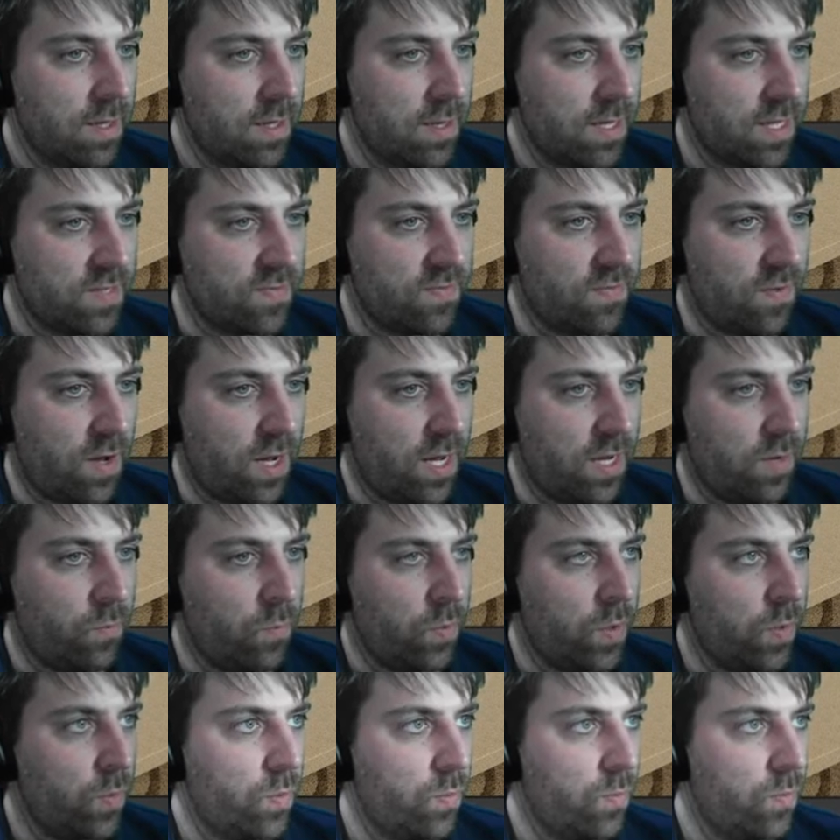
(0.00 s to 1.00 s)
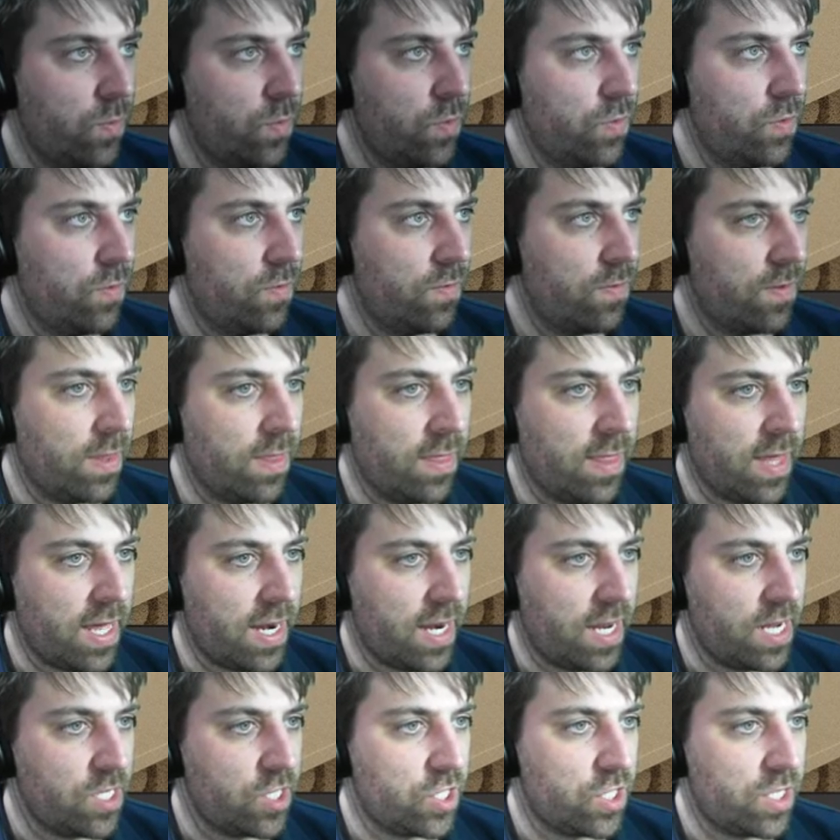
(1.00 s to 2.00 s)
That's fine, we will move that
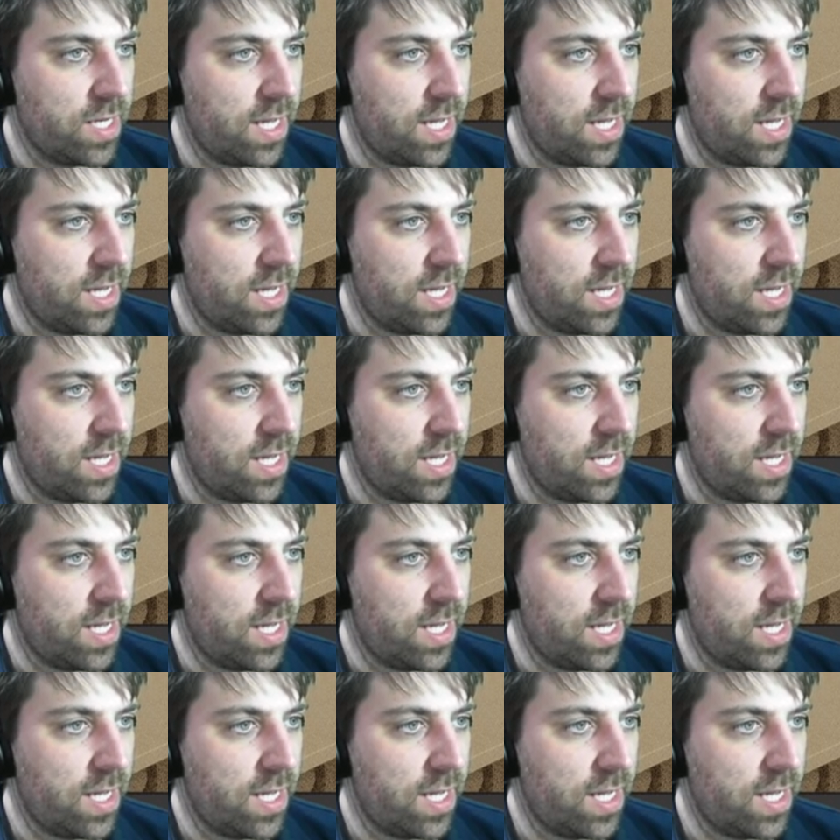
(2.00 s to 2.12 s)
edge